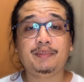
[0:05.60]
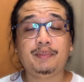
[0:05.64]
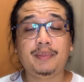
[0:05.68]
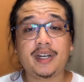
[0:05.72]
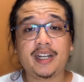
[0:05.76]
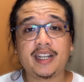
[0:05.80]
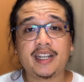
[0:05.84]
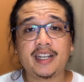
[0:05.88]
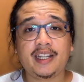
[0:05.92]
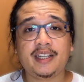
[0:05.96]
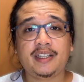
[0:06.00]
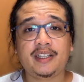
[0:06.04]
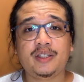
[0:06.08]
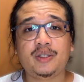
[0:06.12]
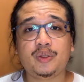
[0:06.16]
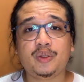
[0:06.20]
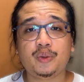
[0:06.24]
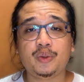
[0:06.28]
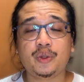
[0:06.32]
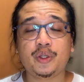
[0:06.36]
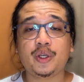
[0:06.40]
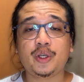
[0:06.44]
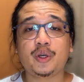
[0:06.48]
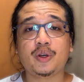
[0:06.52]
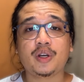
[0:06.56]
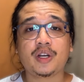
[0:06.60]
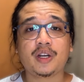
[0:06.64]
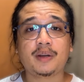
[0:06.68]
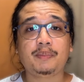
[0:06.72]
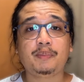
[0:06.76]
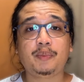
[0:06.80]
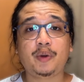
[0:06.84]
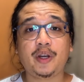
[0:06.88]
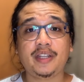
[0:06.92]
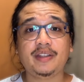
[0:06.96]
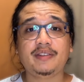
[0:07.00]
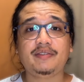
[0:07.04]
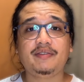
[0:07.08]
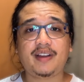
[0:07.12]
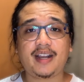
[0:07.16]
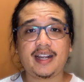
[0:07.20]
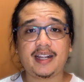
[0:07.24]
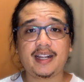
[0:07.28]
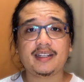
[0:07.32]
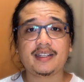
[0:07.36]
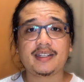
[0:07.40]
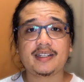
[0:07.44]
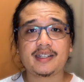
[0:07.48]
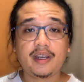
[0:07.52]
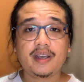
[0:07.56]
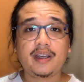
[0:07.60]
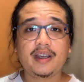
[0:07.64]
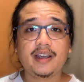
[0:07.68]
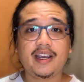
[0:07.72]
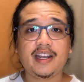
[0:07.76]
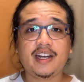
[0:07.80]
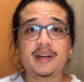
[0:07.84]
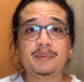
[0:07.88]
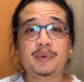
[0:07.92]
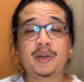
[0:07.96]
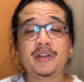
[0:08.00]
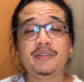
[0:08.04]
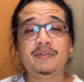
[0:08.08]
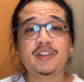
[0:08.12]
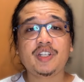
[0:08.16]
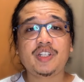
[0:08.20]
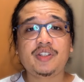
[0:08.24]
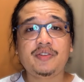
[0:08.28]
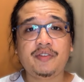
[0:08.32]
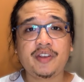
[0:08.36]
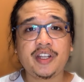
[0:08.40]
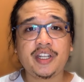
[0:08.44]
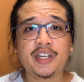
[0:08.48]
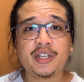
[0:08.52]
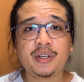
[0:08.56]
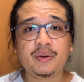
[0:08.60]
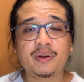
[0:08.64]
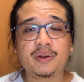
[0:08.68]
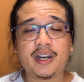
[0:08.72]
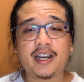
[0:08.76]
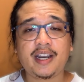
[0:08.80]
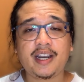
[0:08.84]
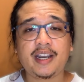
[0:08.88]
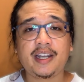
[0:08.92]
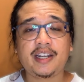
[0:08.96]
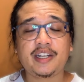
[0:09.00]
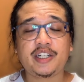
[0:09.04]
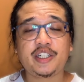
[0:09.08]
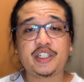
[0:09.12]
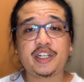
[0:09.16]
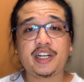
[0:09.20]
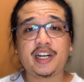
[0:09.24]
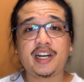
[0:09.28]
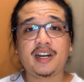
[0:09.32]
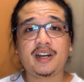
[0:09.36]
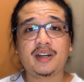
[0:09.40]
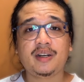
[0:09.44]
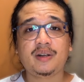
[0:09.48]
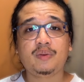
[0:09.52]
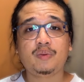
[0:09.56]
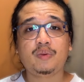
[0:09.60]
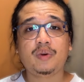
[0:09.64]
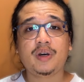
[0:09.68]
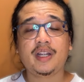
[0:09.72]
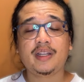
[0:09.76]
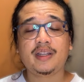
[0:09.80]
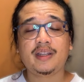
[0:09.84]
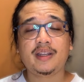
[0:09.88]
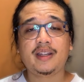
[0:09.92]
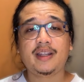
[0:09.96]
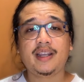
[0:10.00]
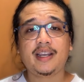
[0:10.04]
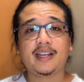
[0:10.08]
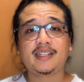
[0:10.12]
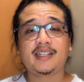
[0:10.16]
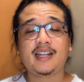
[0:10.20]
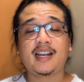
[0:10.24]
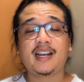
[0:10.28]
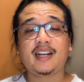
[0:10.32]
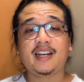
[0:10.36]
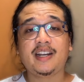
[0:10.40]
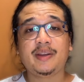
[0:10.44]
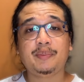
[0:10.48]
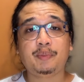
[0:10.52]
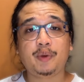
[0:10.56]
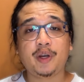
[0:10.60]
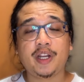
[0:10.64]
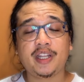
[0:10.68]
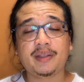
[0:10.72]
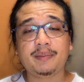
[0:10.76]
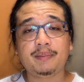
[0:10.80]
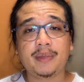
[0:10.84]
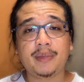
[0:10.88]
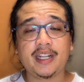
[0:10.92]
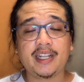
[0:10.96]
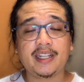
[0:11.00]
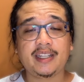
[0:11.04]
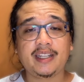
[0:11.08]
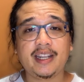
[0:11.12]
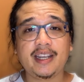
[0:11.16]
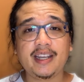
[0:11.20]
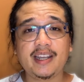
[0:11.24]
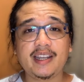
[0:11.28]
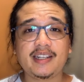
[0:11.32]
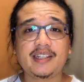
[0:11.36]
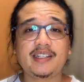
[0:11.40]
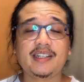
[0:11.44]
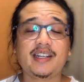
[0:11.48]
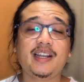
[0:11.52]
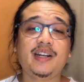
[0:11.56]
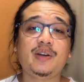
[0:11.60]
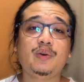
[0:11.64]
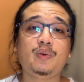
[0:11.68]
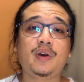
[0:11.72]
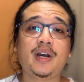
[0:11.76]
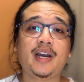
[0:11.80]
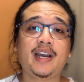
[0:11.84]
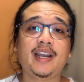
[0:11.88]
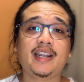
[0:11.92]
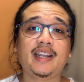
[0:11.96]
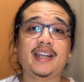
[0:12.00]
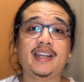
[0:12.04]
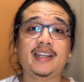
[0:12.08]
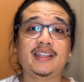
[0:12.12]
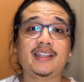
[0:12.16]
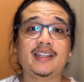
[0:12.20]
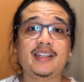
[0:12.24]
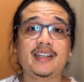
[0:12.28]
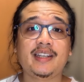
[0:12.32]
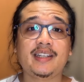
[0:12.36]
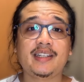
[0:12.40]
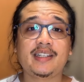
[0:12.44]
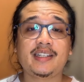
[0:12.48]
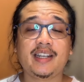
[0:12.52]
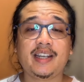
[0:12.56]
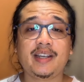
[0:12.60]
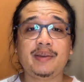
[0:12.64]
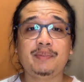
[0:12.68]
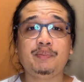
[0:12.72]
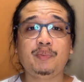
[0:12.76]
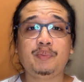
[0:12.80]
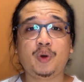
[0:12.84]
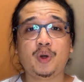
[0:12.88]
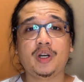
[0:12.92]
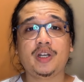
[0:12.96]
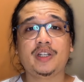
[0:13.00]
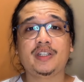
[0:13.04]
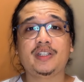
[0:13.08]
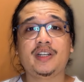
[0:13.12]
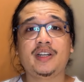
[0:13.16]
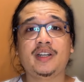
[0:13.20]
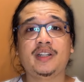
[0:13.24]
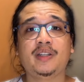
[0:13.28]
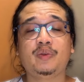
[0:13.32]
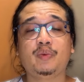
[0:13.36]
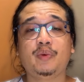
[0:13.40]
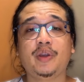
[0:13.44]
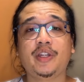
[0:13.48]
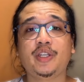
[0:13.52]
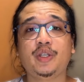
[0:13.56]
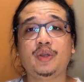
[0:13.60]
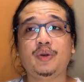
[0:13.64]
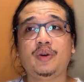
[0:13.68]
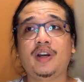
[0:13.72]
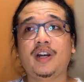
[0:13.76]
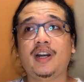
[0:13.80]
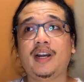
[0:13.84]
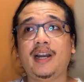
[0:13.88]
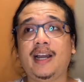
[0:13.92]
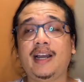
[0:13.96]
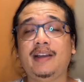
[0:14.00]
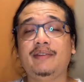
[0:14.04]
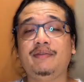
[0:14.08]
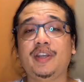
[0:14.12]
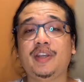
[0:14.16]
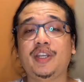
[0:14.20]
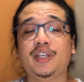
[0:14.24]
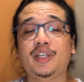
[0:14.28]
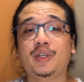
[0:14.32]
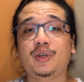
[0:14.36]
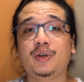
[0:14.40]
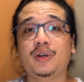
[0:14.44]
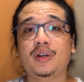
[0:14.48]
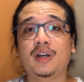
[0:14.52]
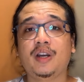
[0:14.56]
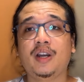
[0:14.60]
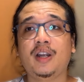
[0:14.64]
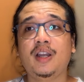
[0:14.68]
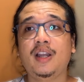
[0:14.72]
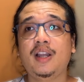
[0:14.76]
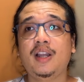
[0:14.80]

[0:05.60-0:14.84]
bleed to your print files. In a previous video, I shared what exactly print bleed is and why it is important when you are having your